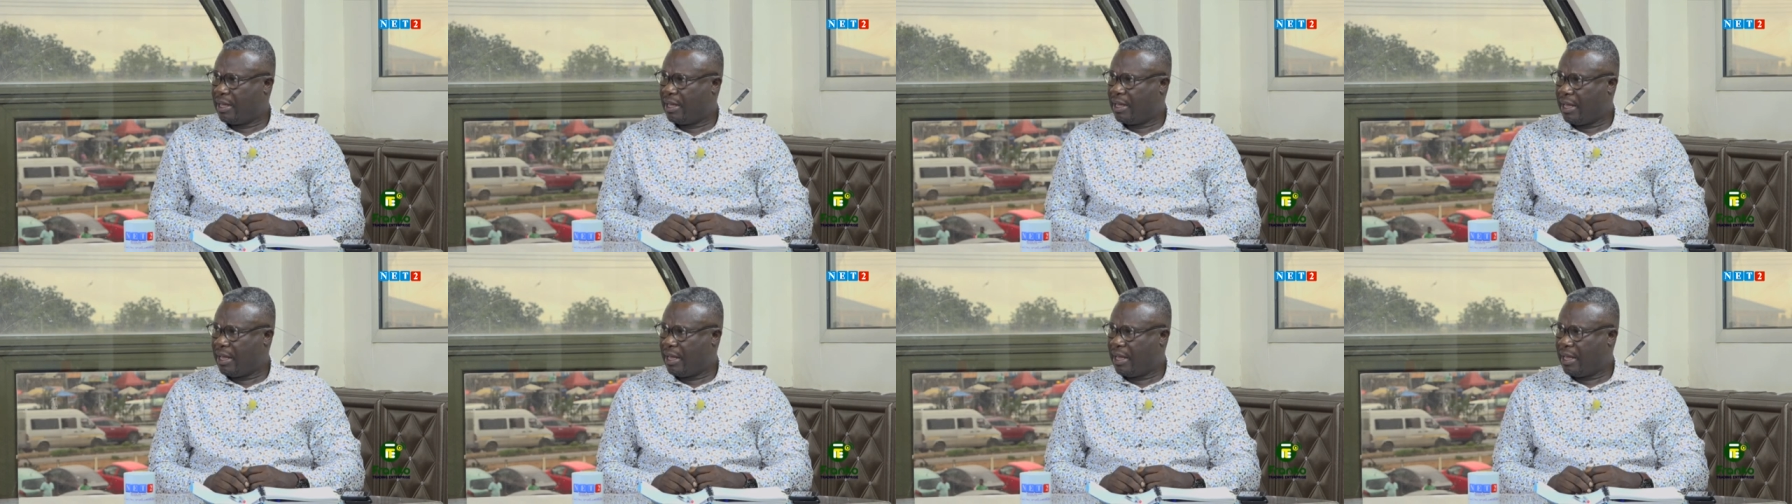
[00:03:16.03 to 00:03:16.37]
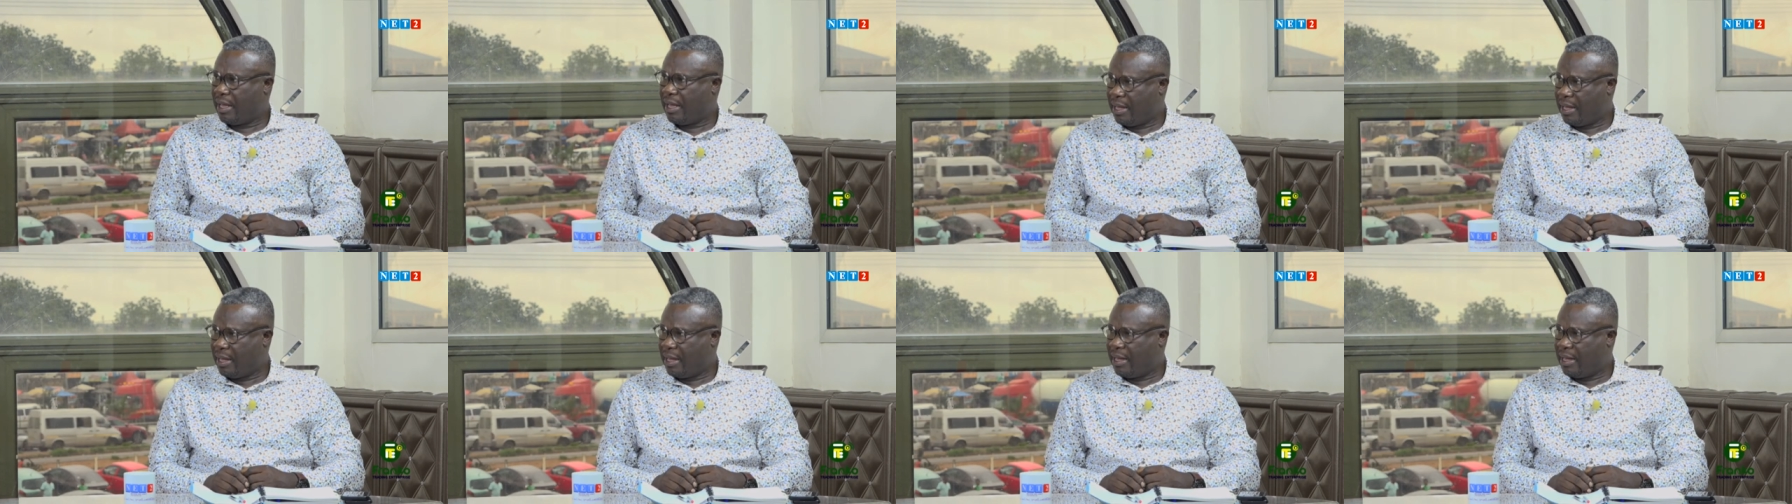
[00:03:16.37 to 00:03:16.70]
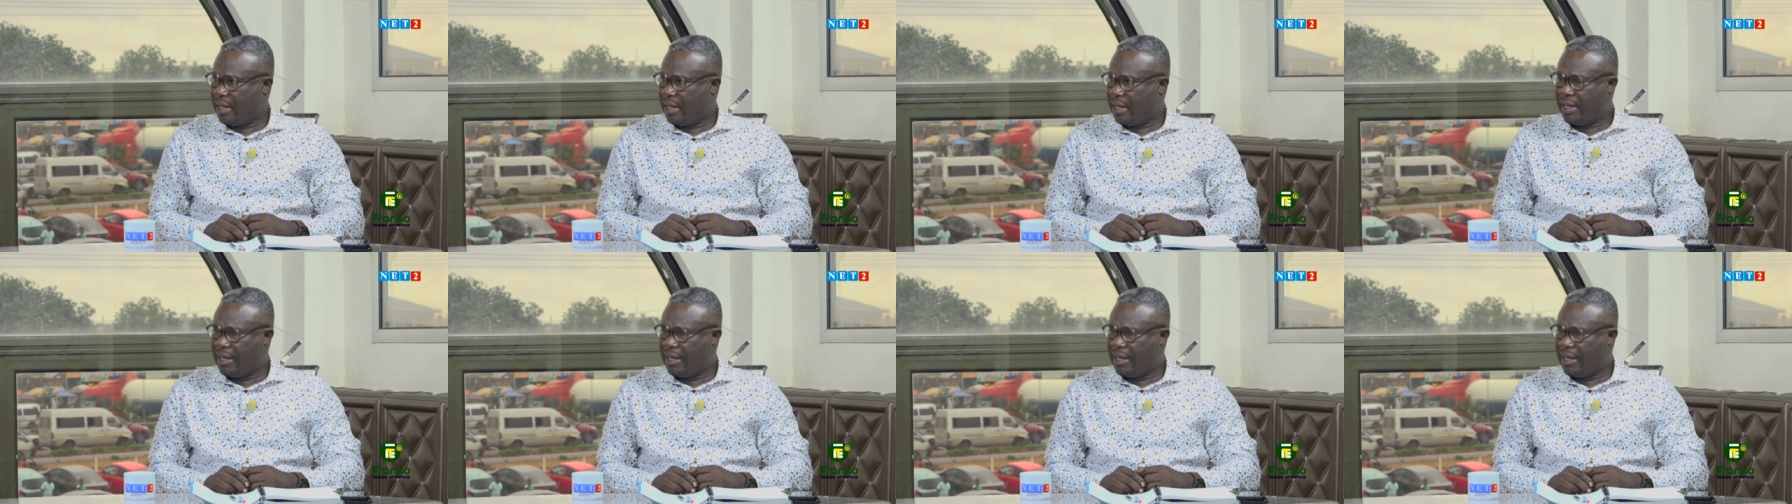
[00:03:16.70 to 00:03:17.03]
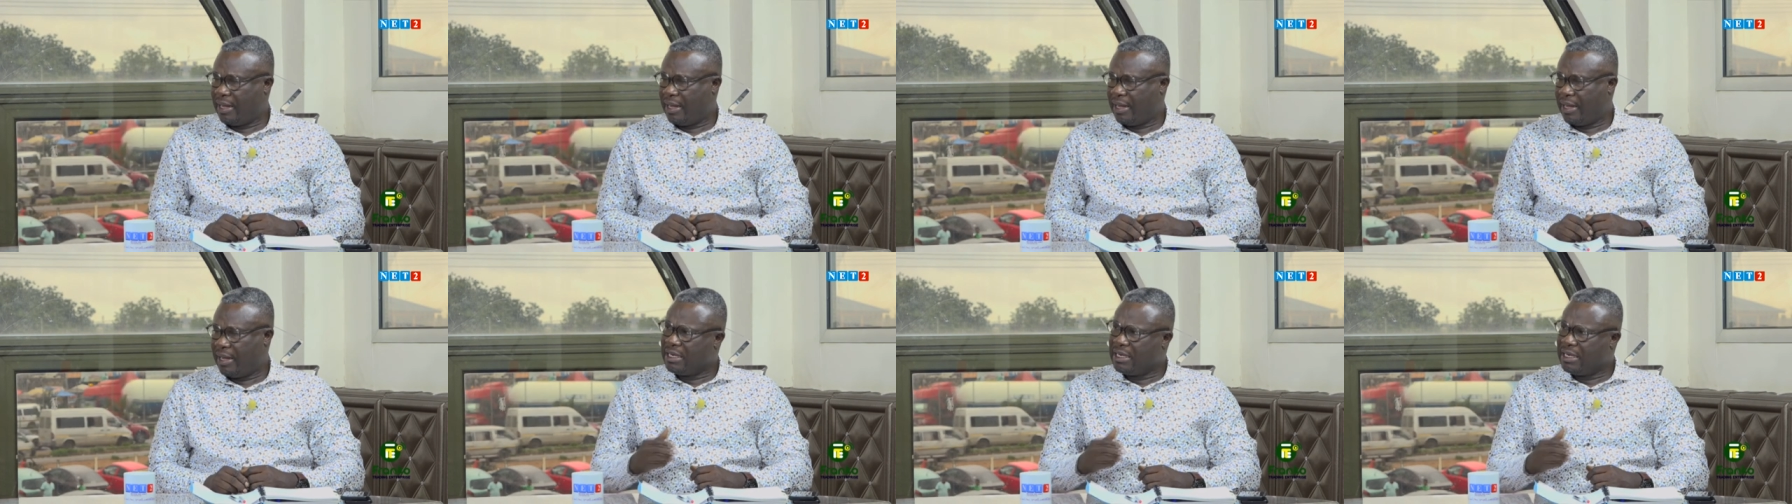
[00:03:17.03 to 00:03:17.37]
Ah,
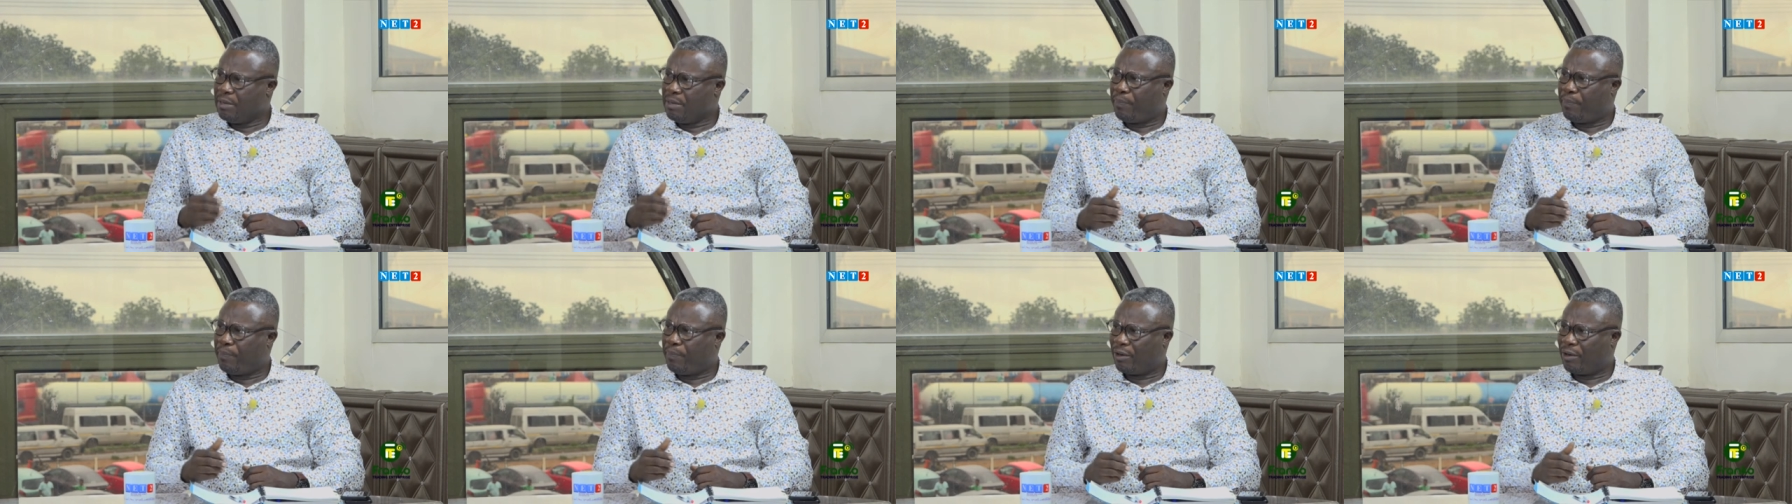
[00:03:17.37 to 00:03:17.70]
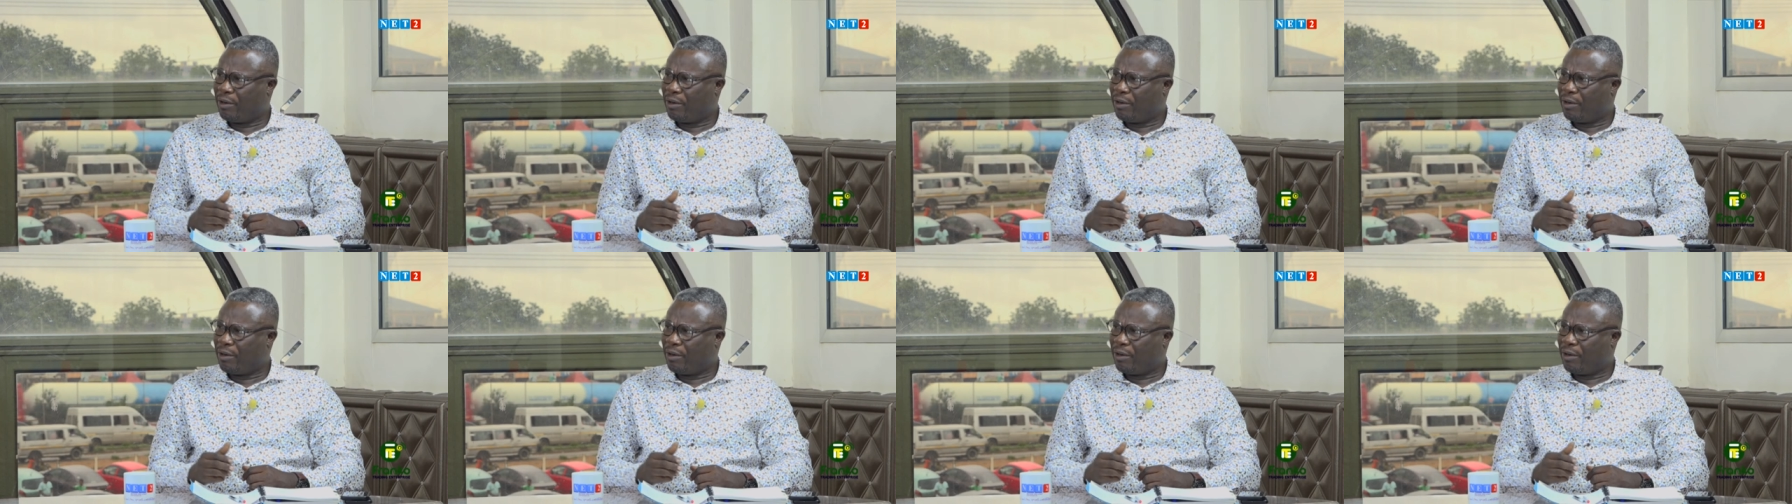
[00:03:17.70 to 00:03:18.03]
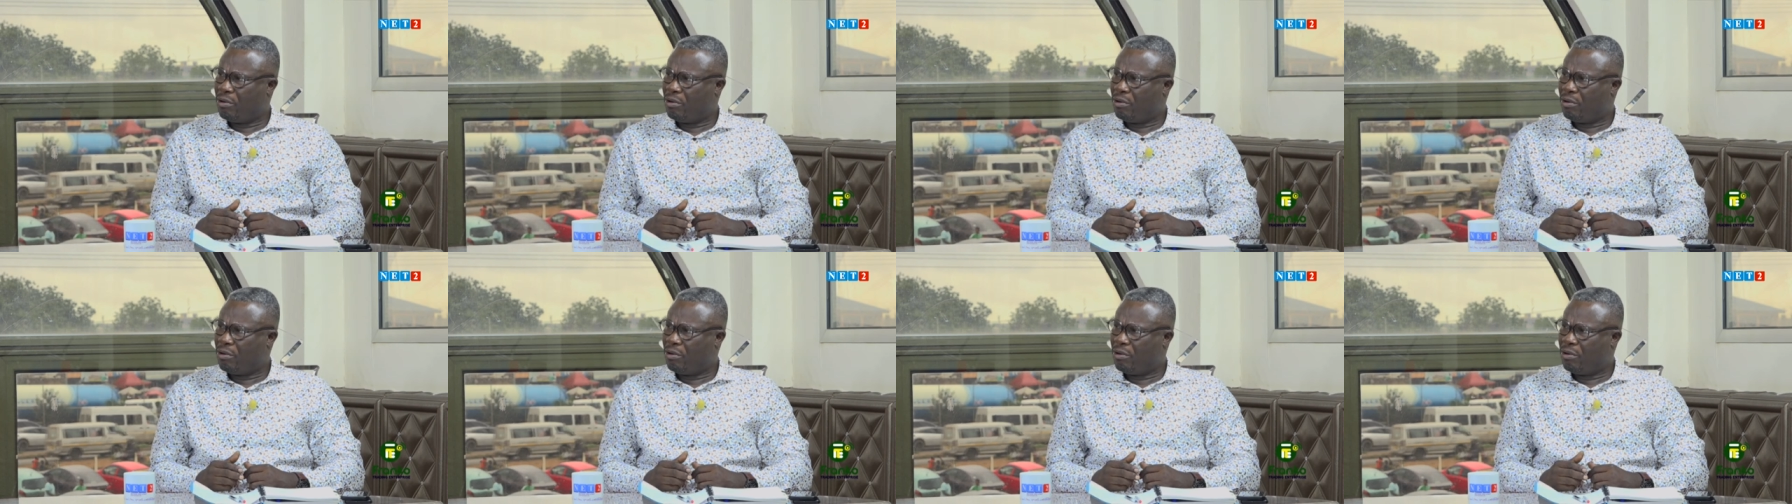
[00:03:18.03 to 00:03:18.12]
next nipano,